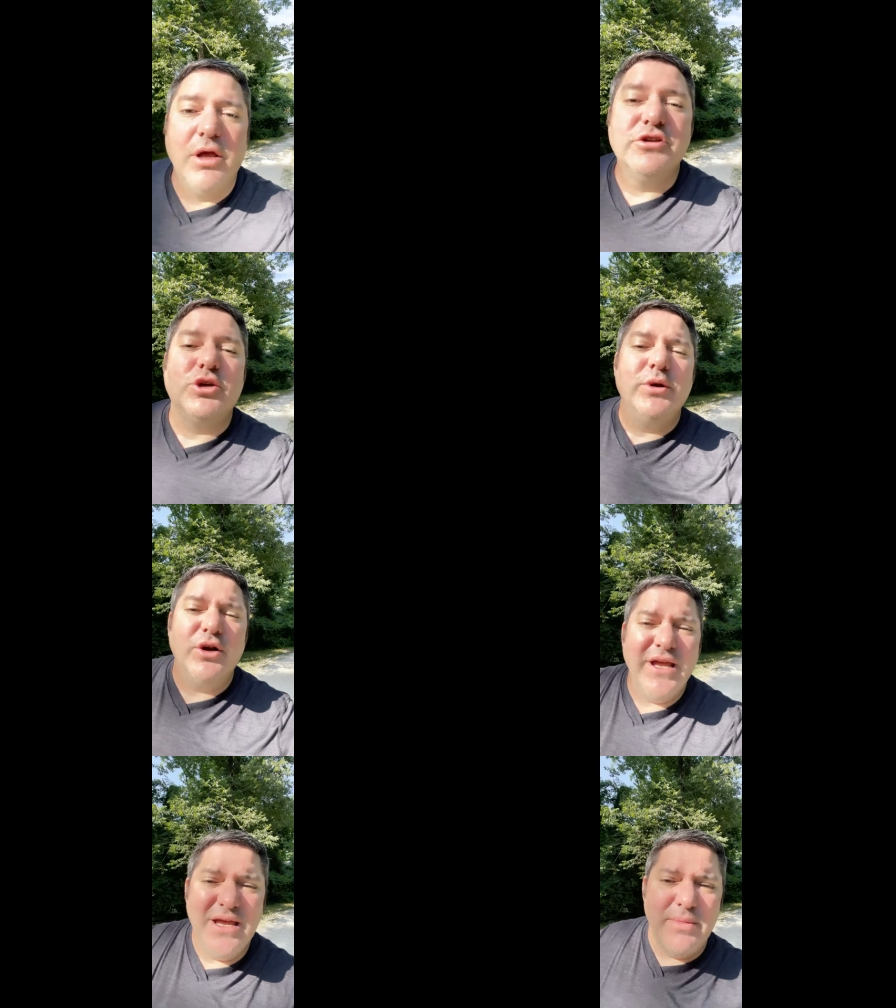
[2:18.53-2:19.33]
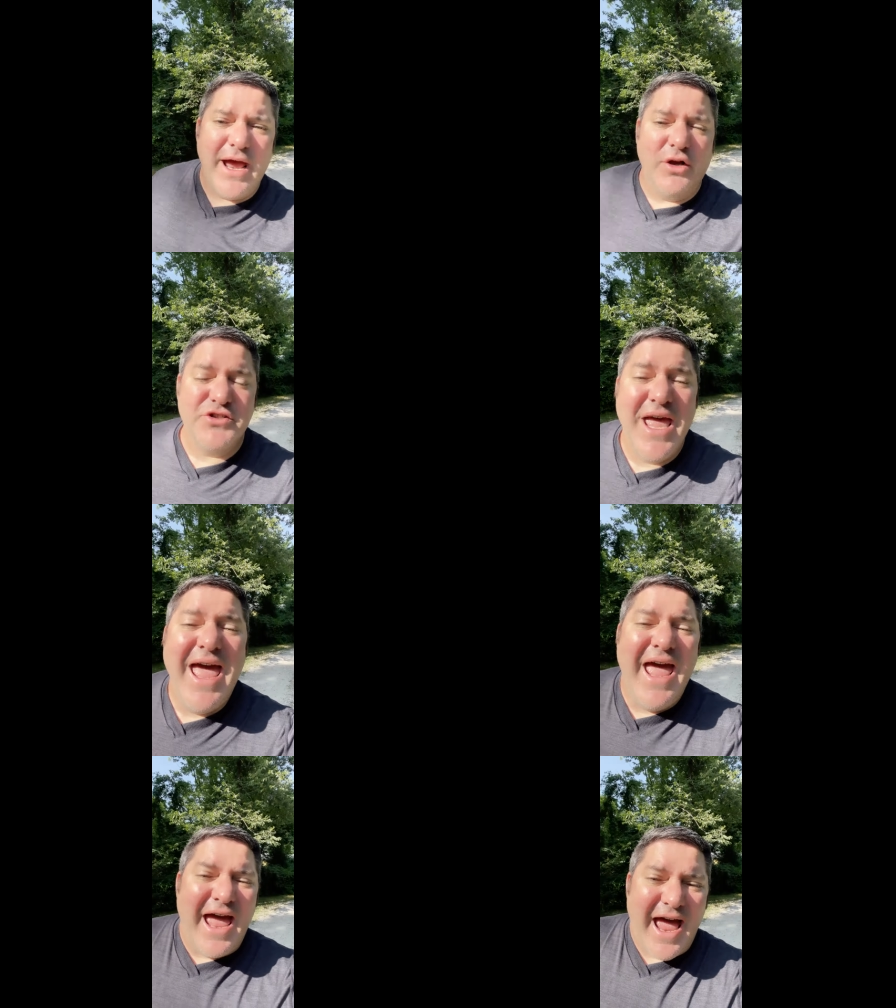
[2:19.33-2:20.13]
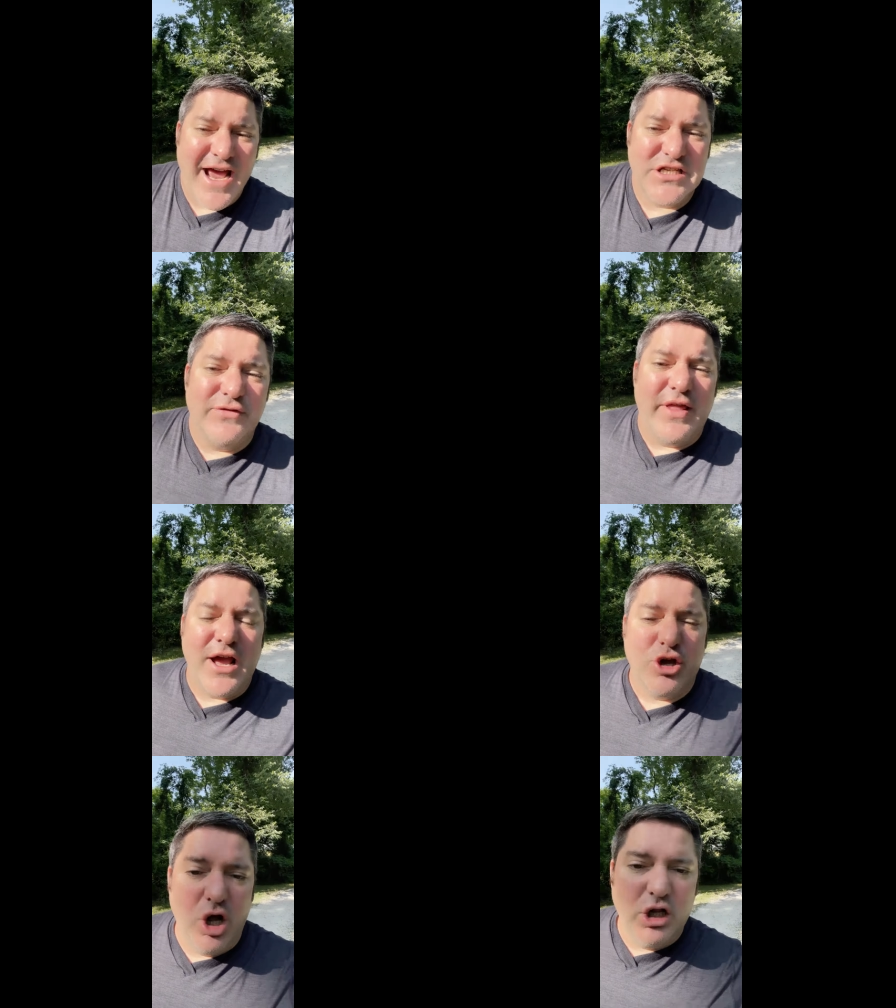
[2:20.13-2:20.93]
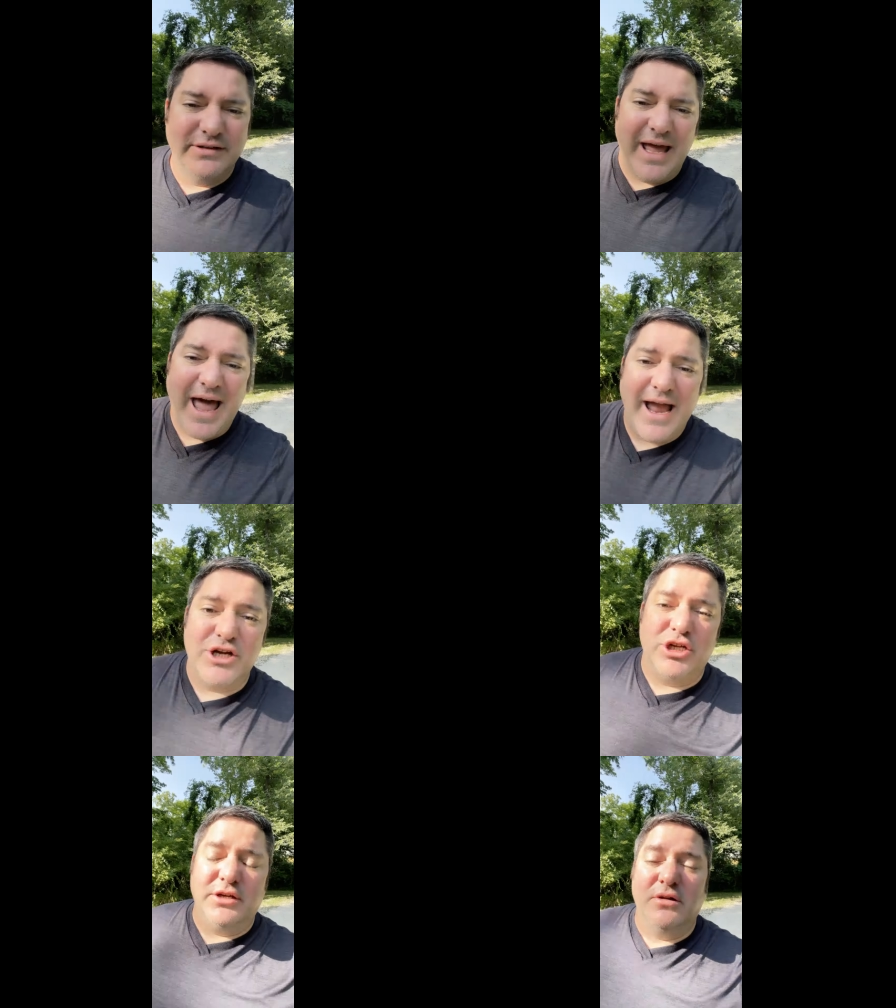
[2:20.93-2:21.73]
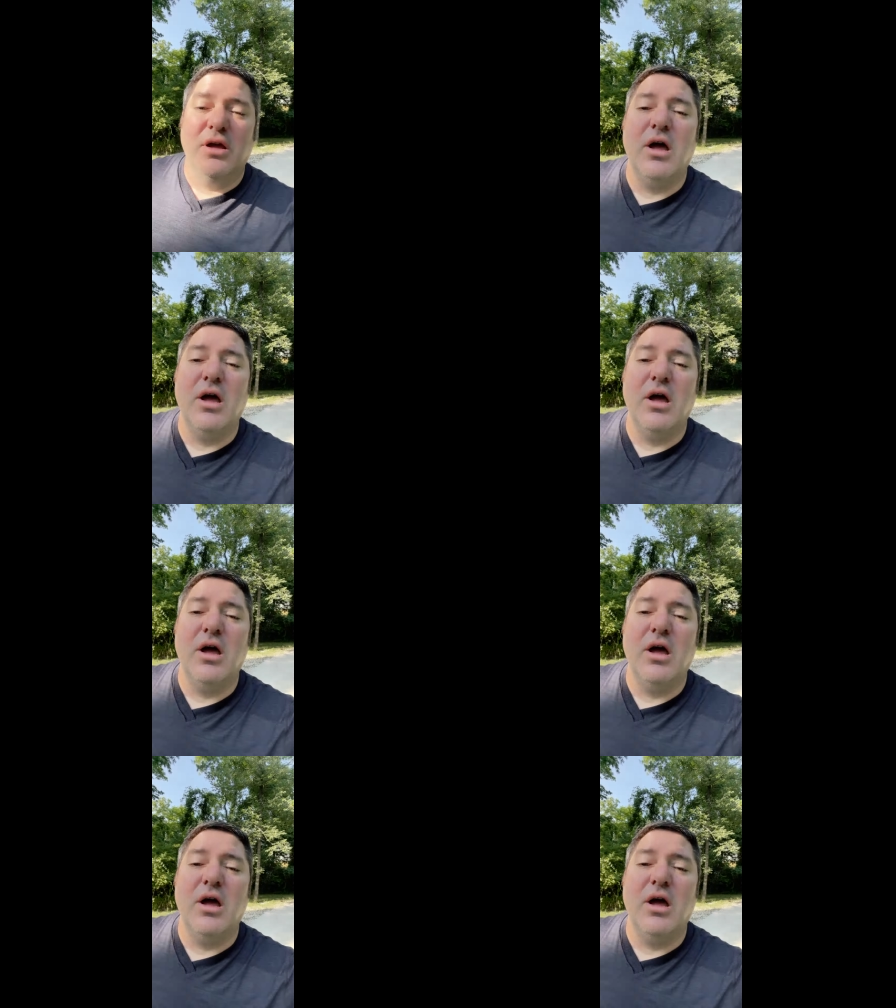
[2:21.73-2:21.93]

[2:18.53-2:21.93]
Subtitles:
So in your emails, ask for that call to action.